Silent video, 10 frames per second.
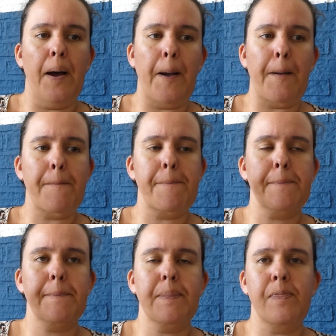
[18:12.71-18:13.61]

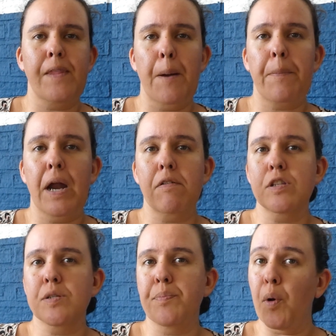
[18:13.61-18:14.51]
Their
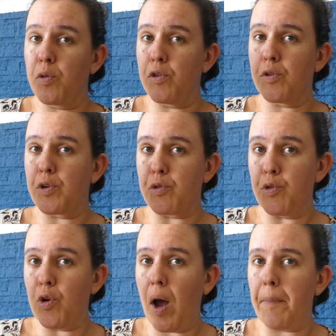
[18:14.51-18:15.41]
parents both
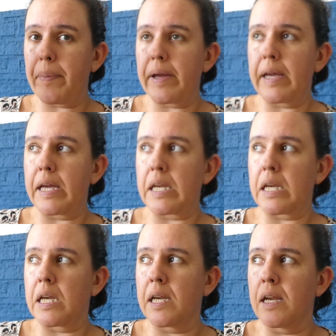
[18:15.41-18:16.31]
grew up
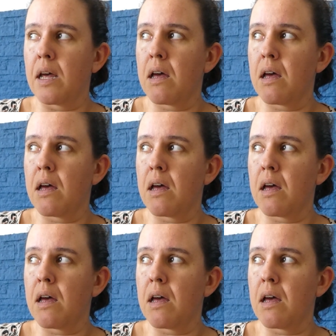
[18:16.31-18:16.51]
in